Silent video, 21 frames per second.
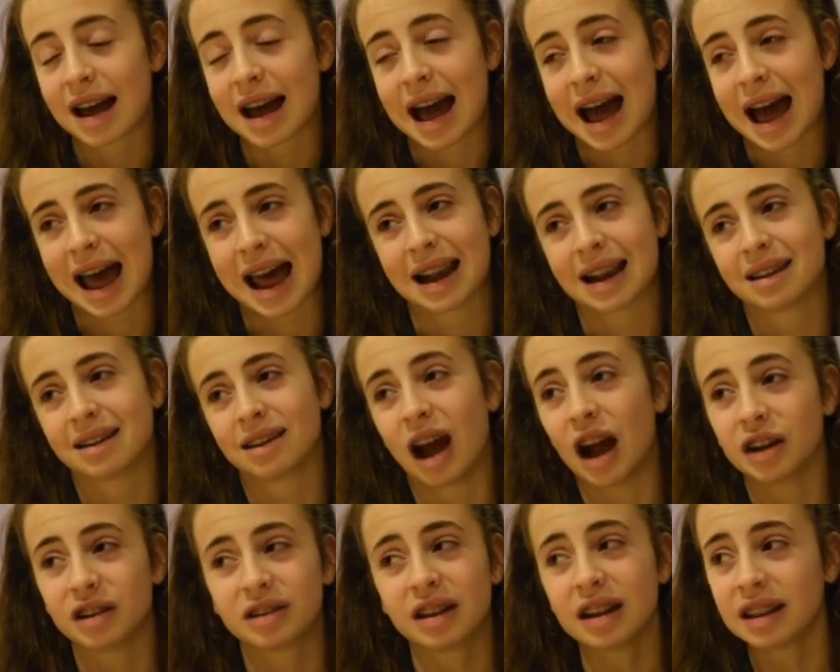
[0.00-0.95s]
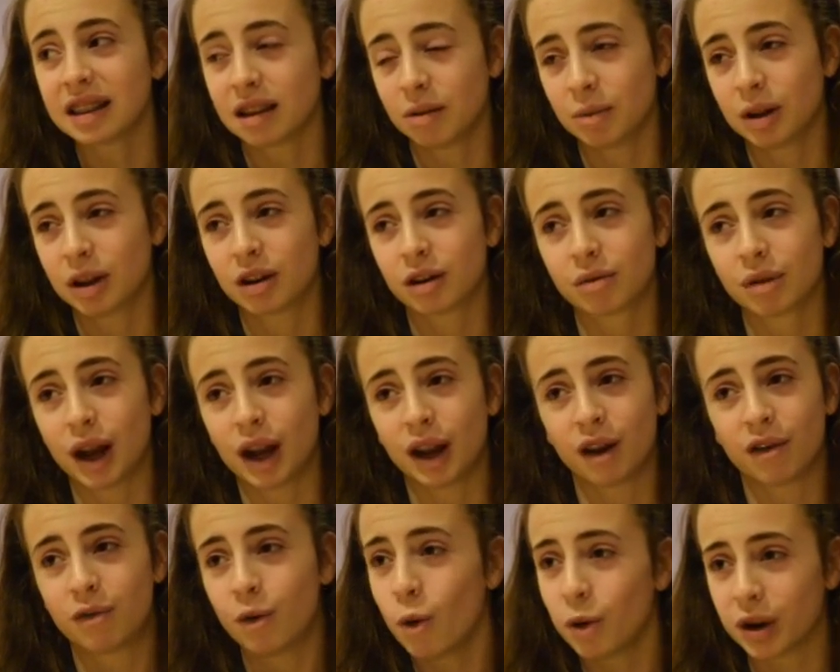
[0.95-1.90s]
and I just didn't think we could really
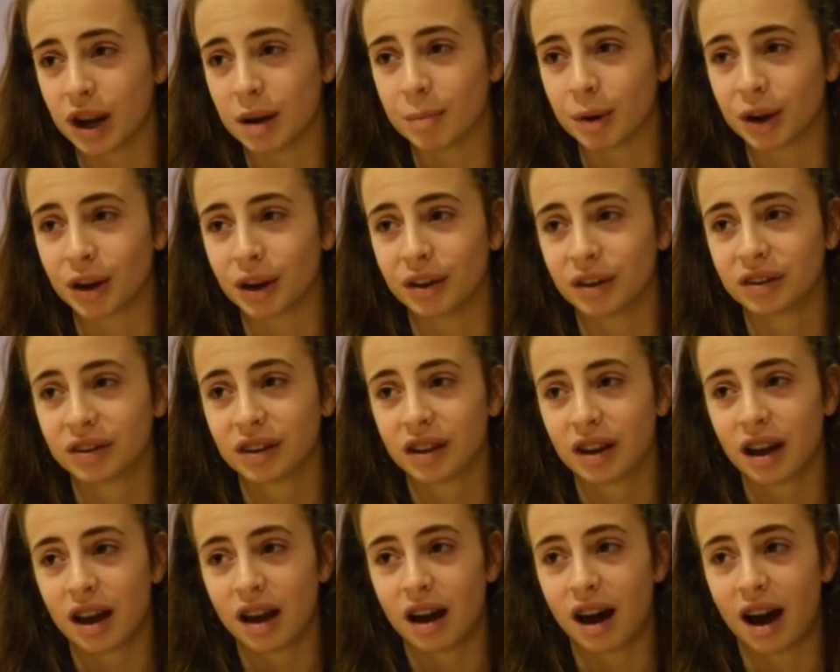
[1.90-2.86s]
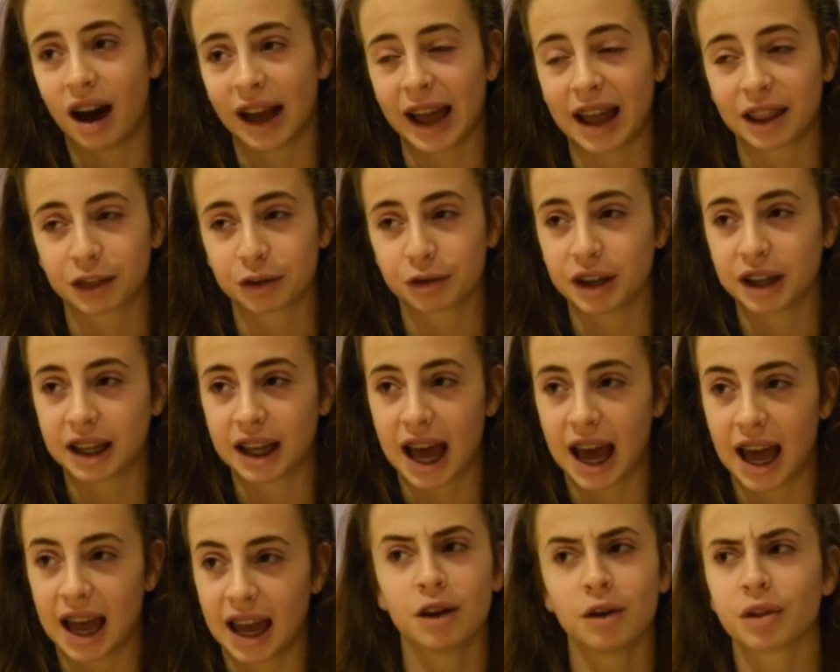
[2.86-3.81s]
afford it because I had
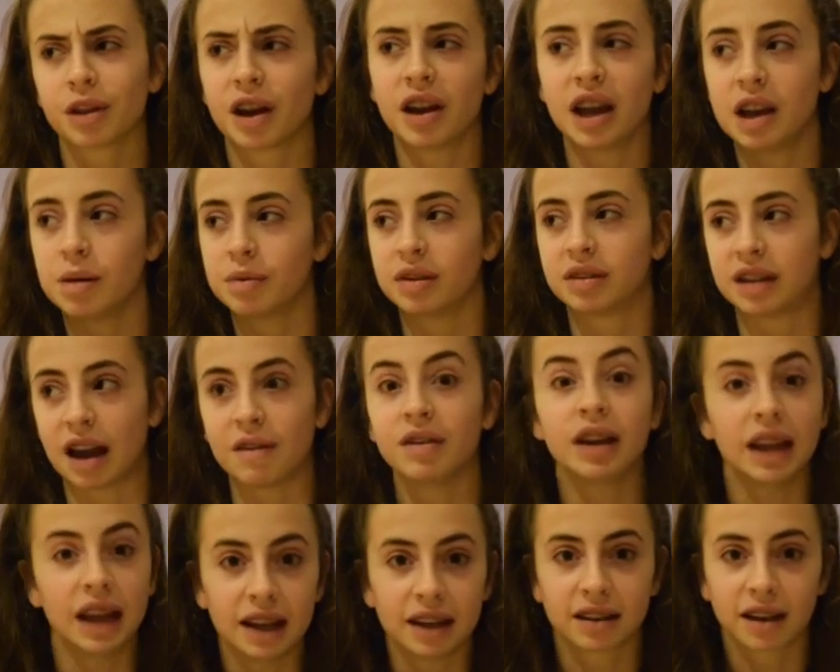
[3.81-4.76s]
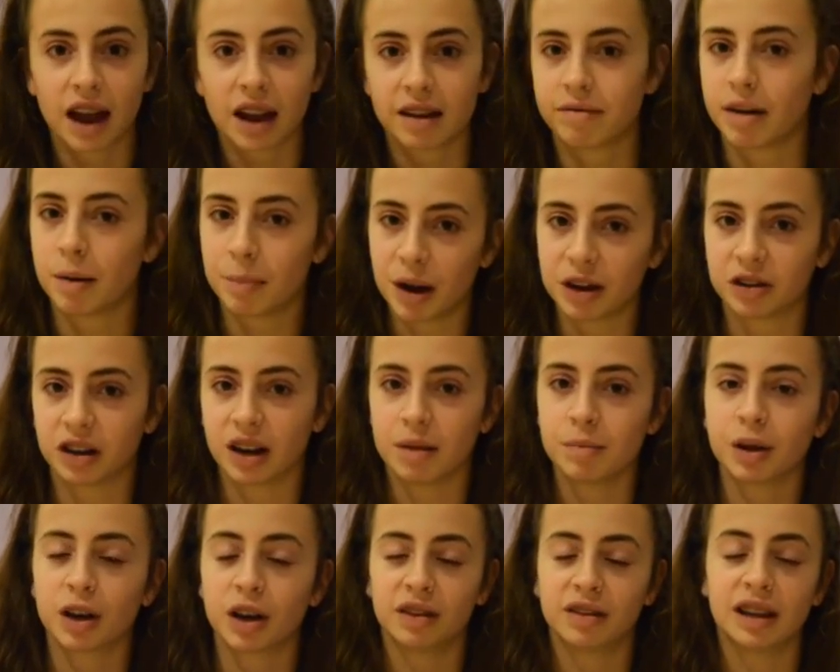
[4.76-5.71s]
3k, and although he was definitely inside of our
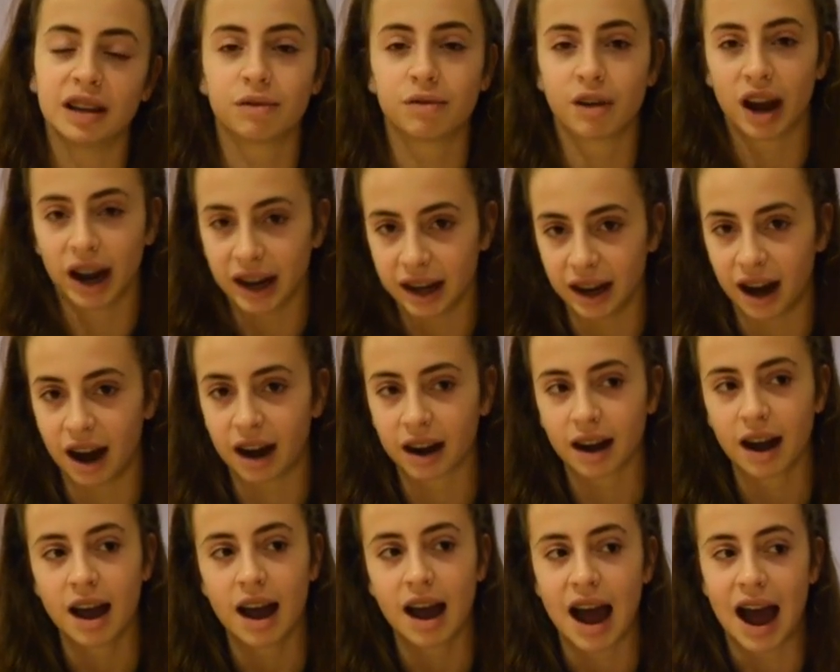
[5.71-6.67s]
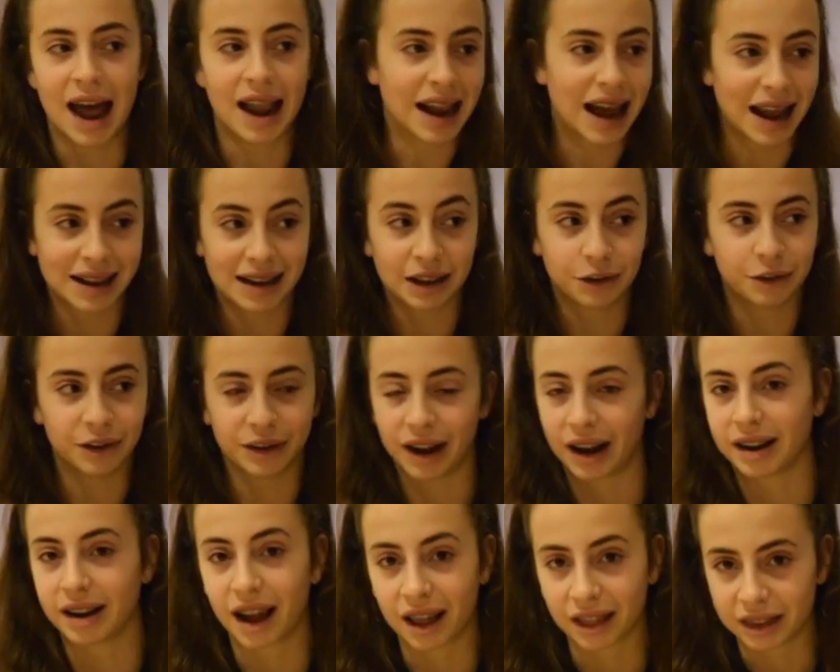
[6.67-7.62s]
budget because he's very young and had literally
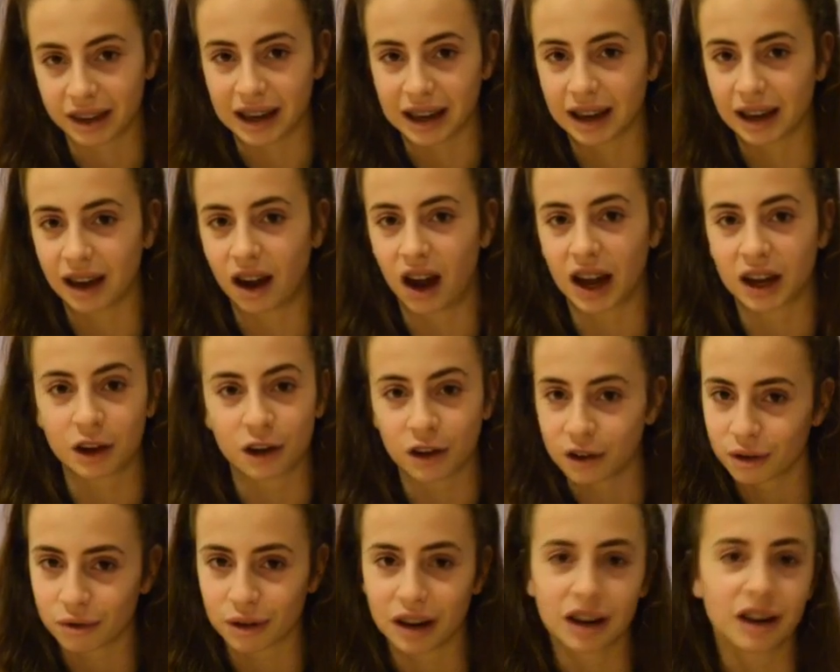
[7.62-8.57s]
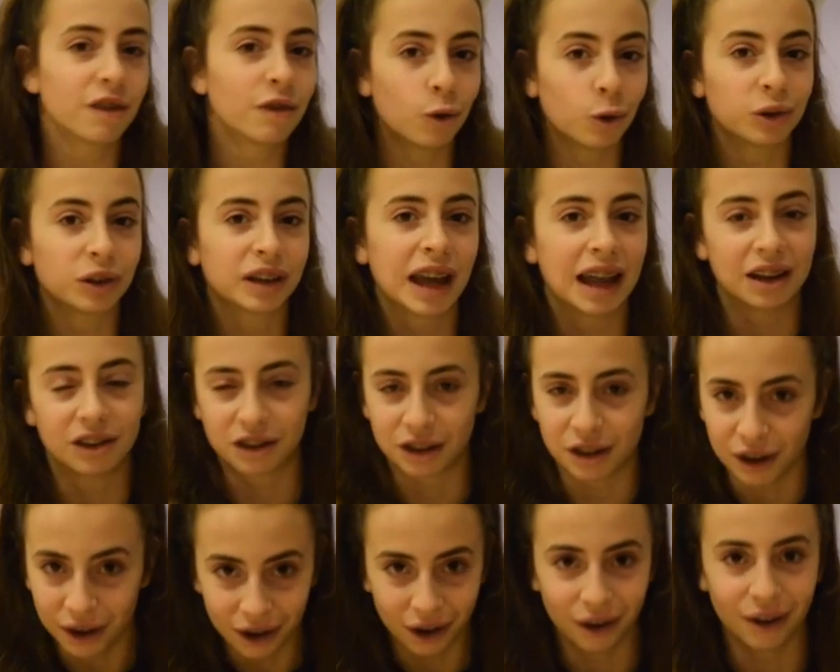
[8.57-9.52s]
done nothing, I couldn't really afford to get
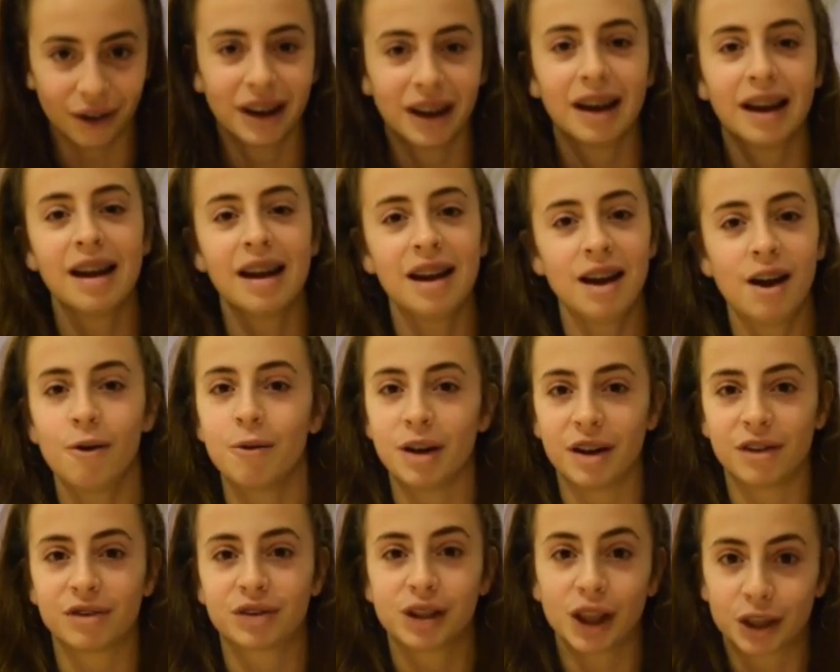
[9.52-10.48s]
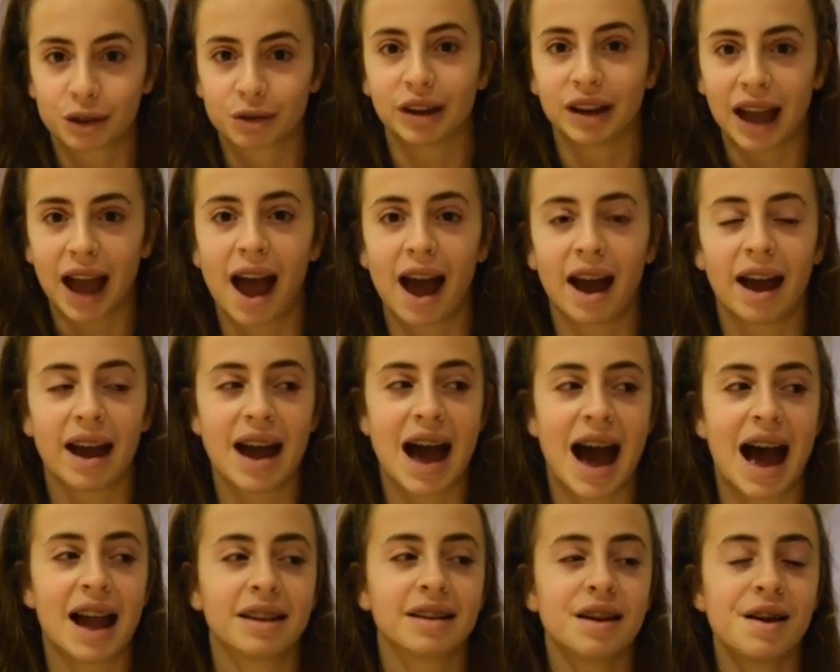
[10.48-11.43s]
2 with the 3k I
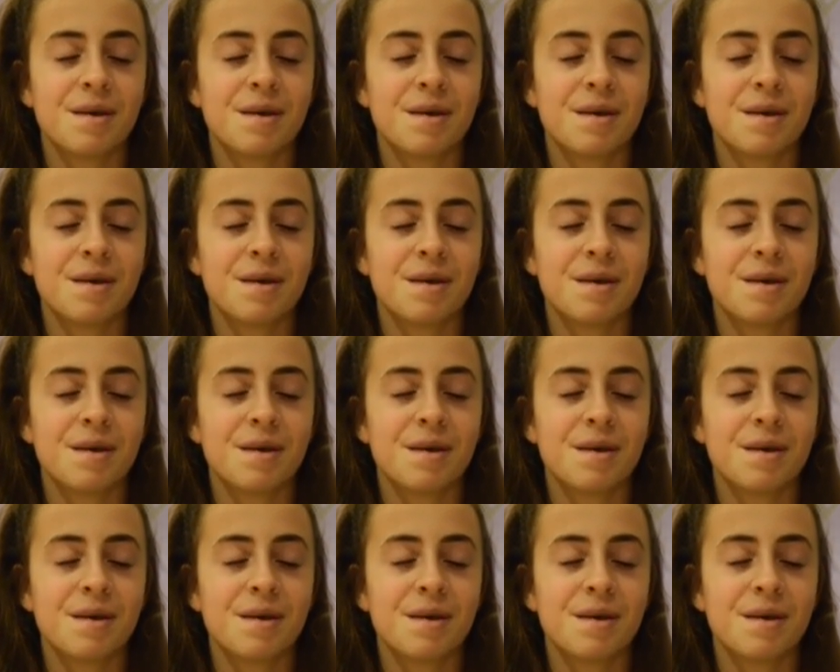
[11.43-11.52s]
had.